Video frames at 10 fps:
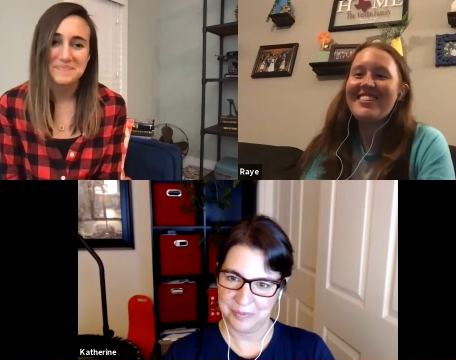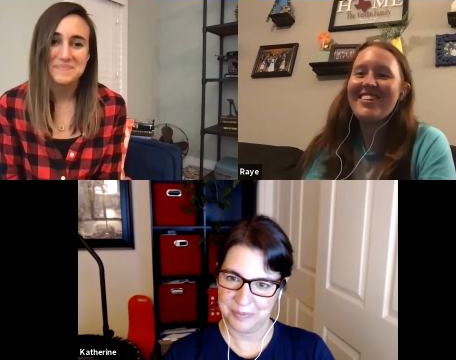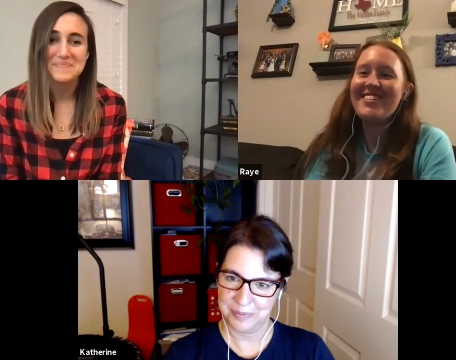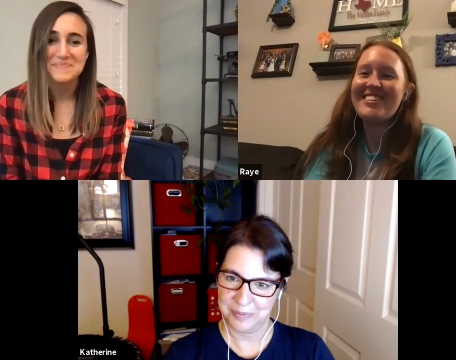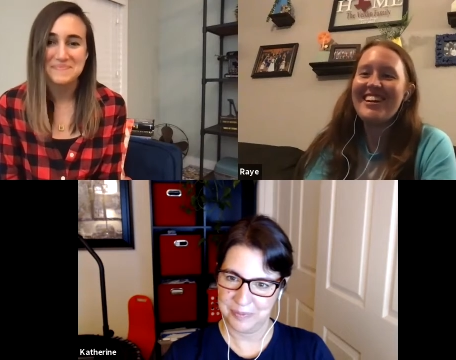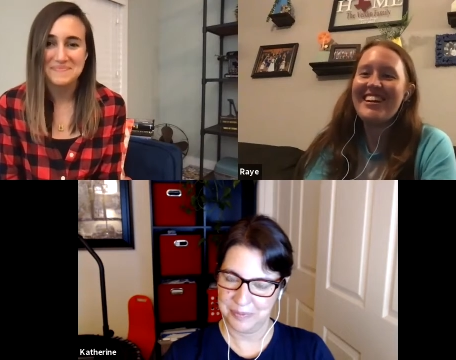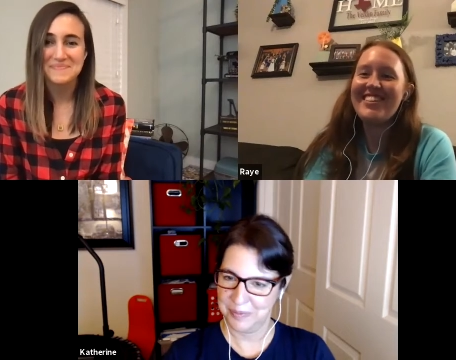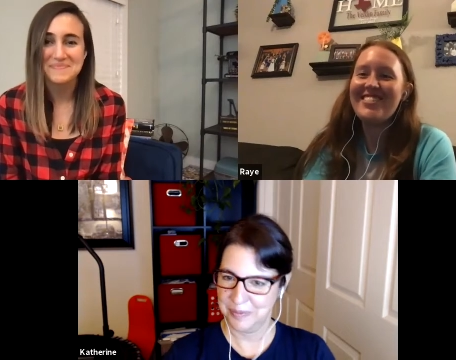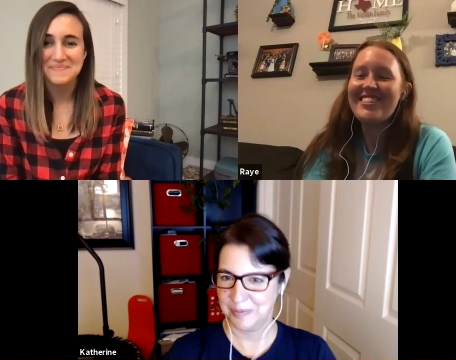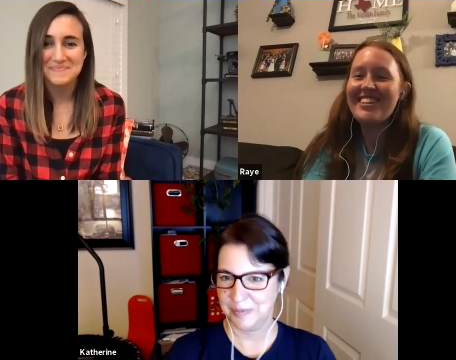Speaker 1: so I
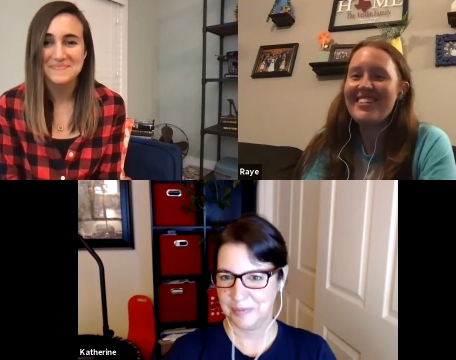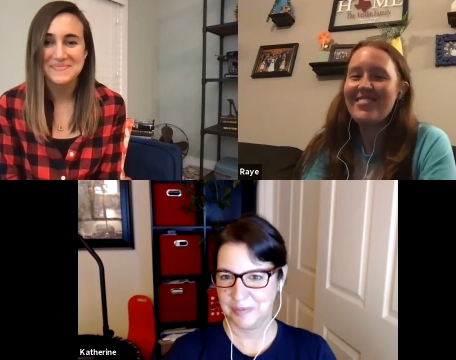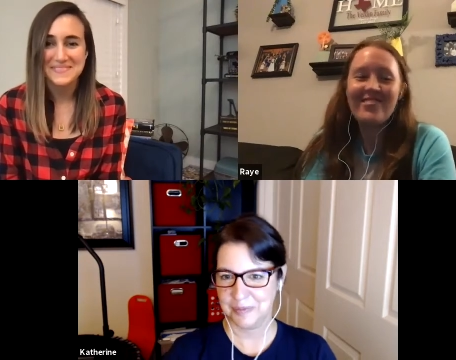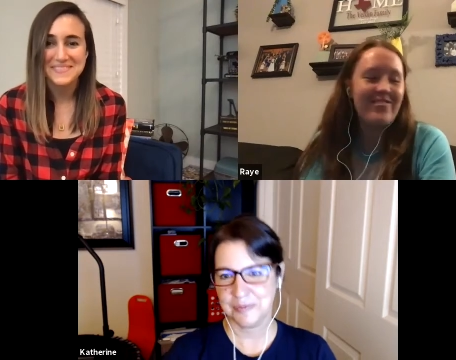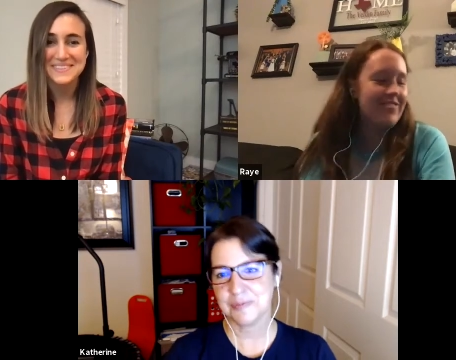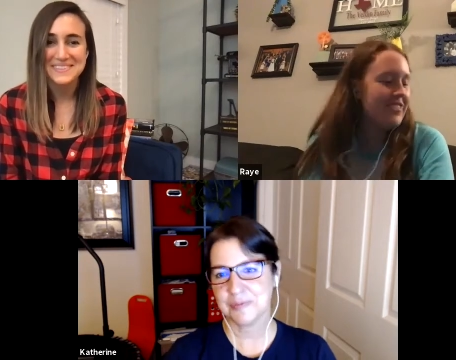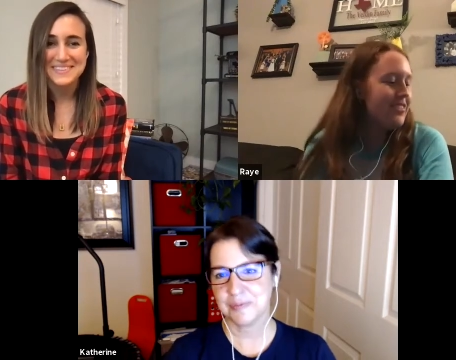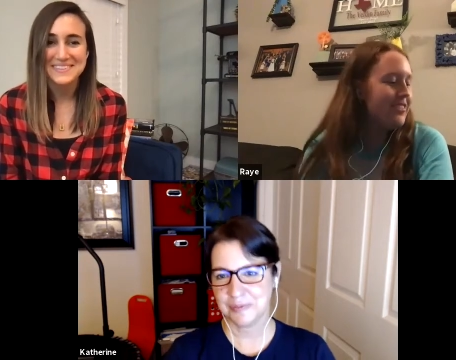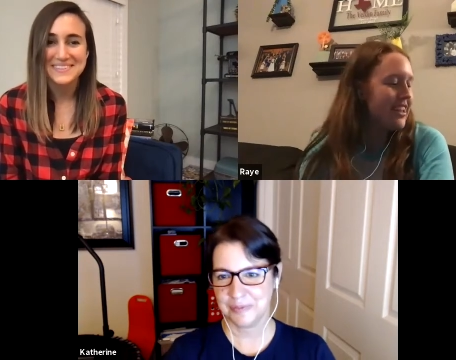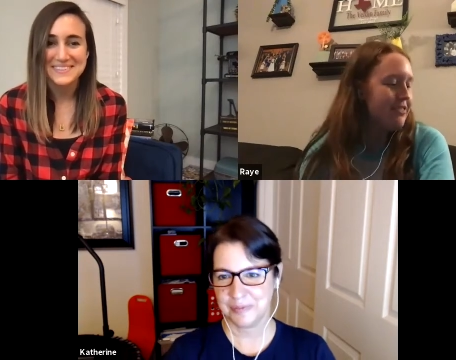knew she had
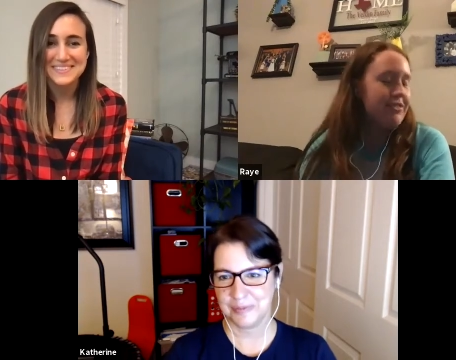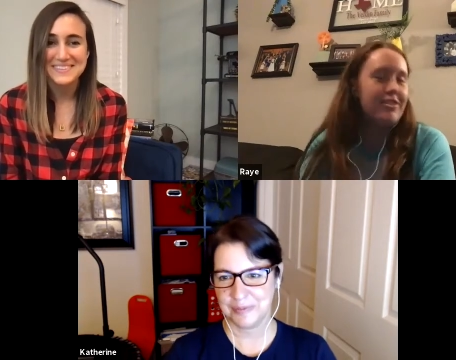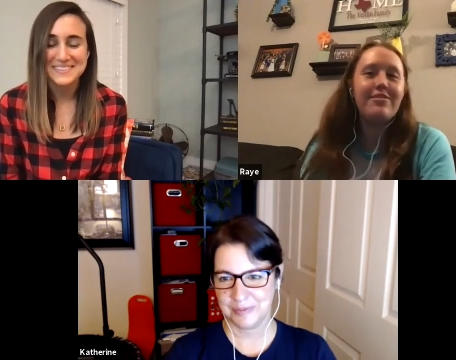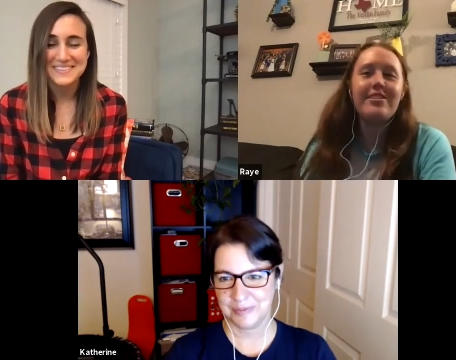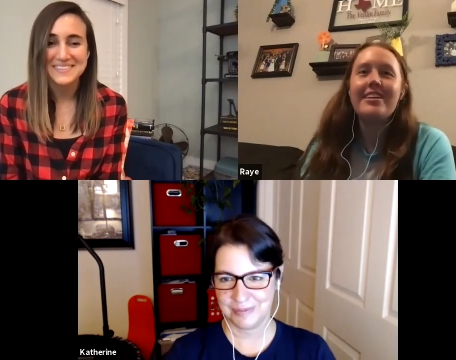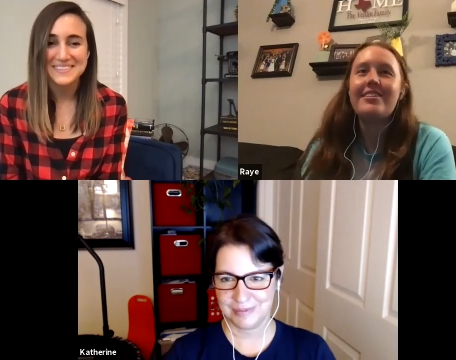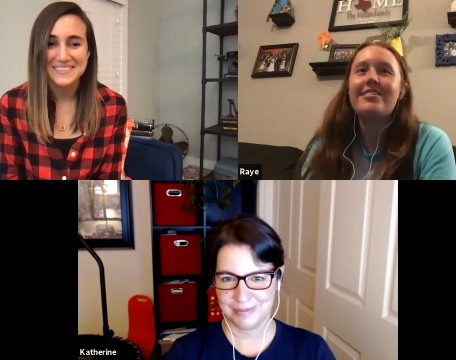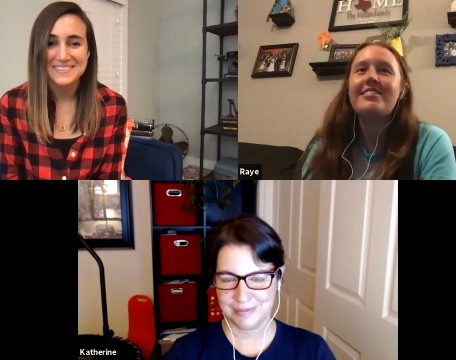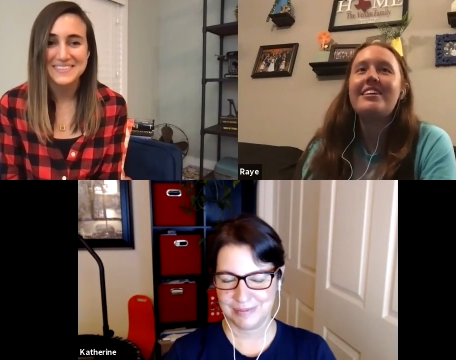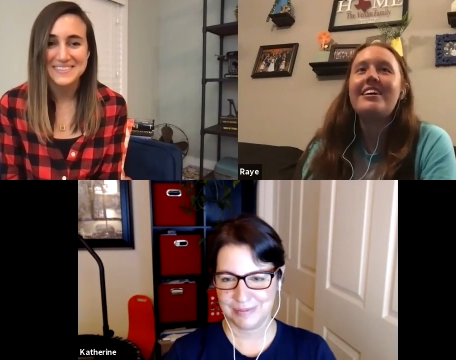read a few of the
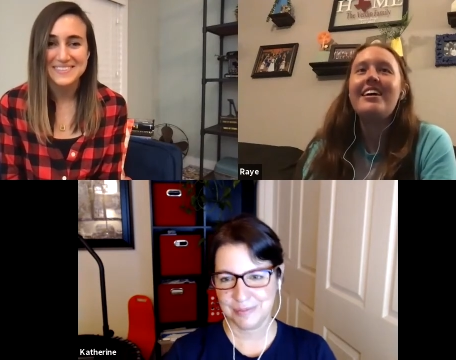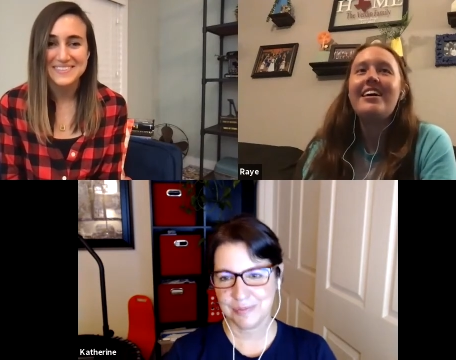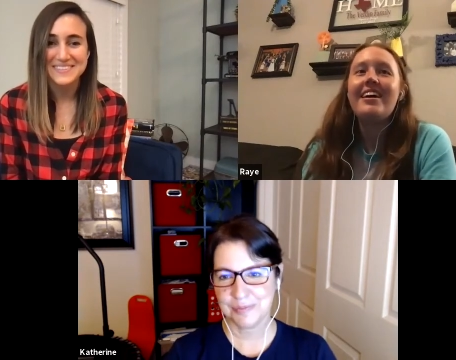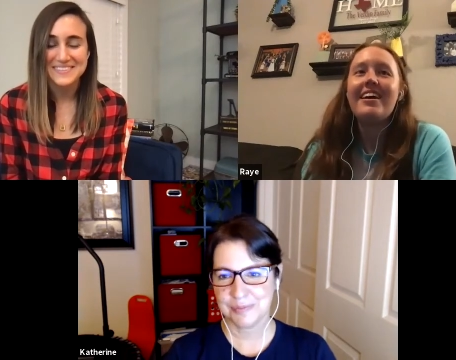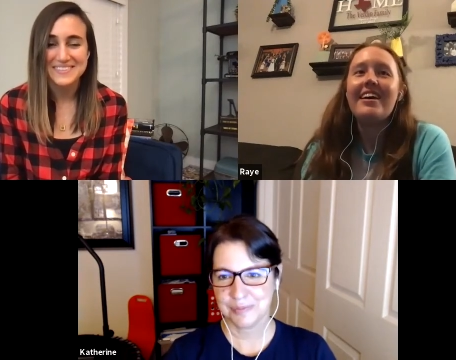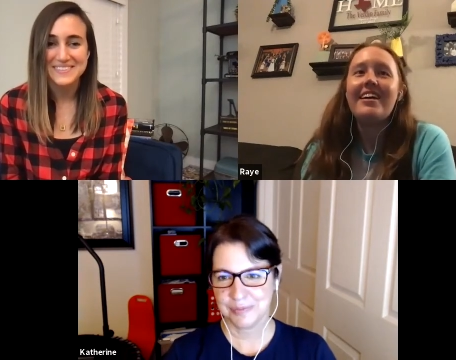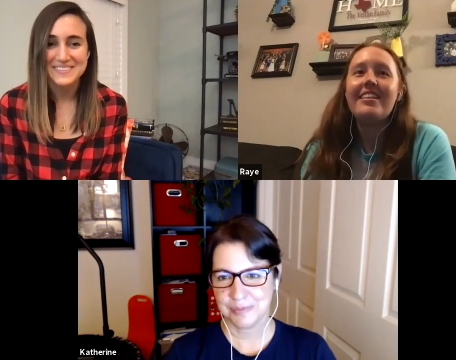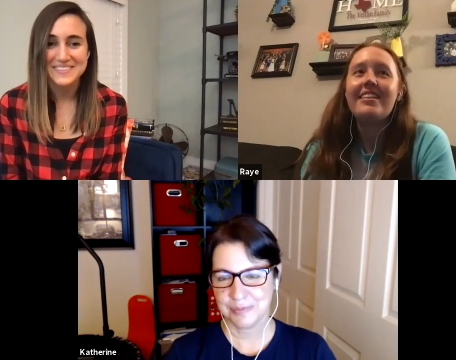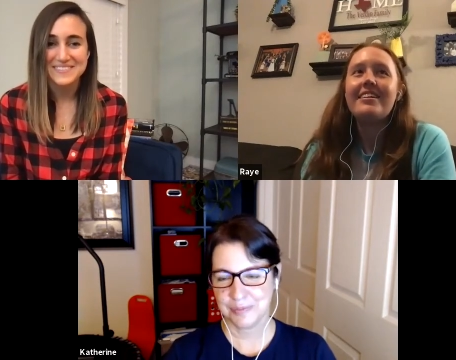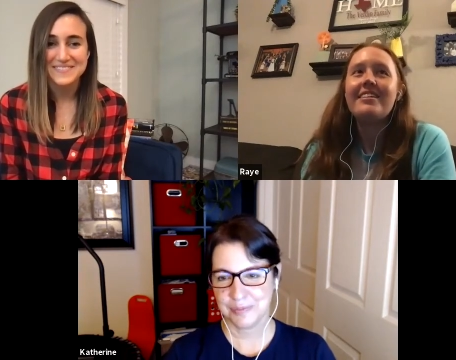others.
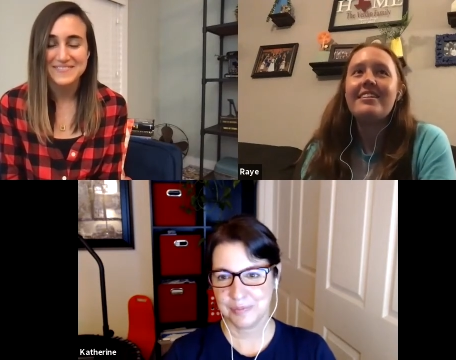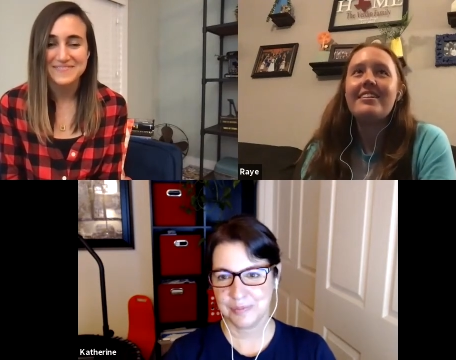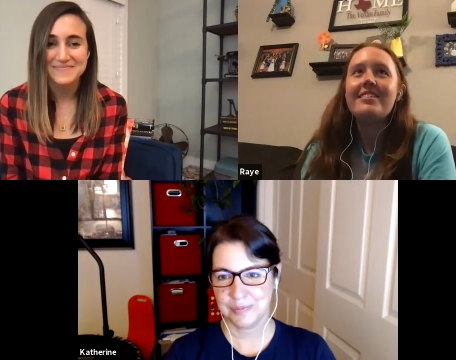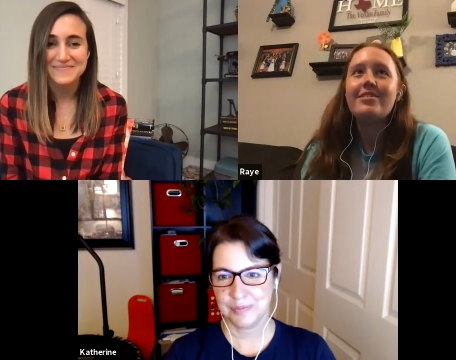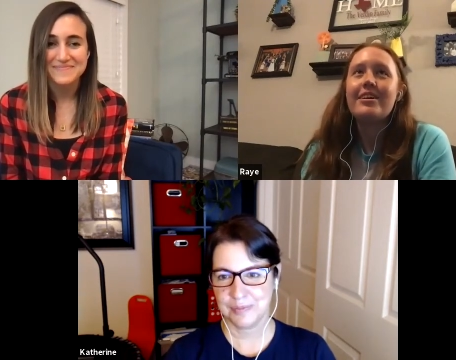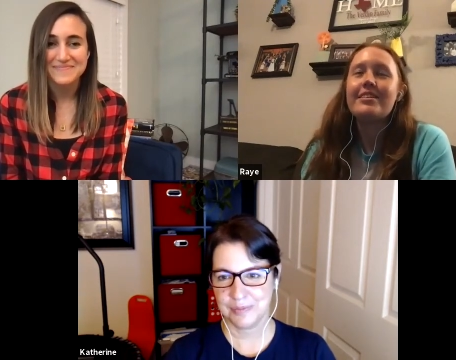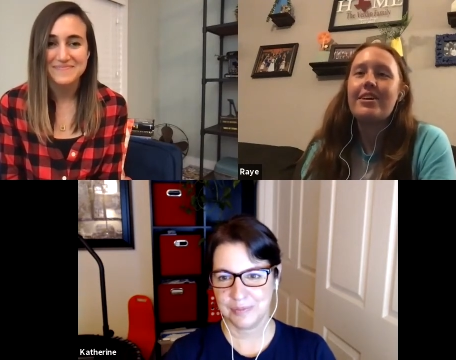And so I'd